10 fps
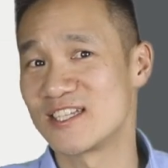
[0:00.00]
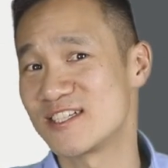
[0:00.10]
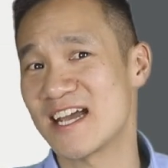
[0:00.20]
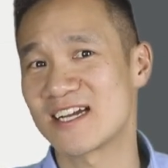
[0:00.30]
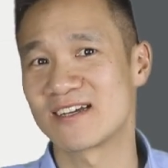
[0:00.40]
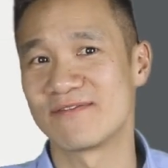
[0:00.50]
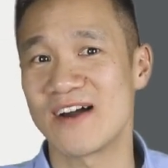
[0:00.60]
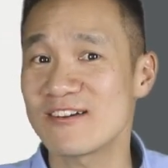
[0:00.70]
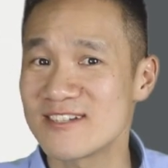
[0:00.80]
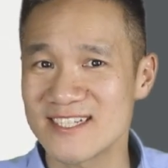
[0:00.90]
check
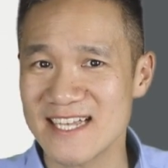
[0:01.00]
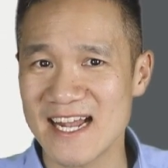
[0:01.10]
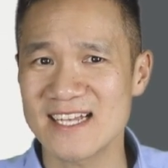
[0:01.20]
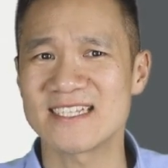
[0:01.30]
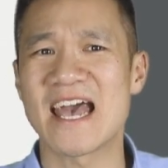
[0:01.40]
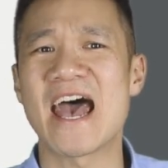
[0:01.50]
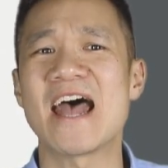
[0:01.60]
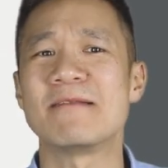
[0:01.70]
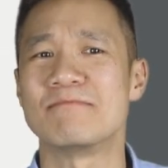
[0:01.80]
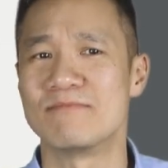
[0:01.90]
voucher status,
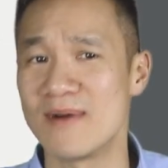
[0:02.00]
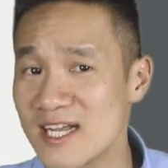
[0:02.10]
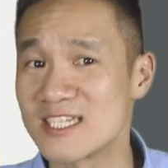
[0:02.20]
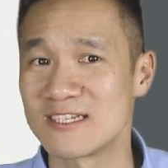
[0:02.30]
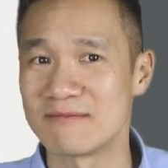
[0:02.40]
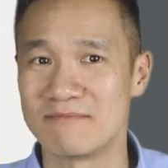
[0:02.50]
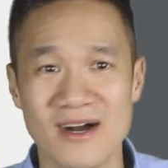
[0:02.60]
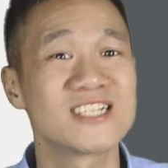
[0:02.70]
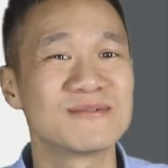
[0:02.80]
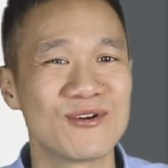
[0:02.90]
and much,
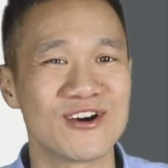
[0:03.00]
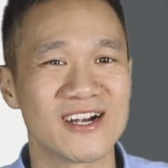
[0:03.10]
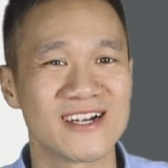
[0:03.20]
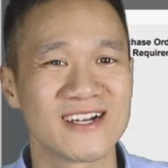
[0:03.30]
much more.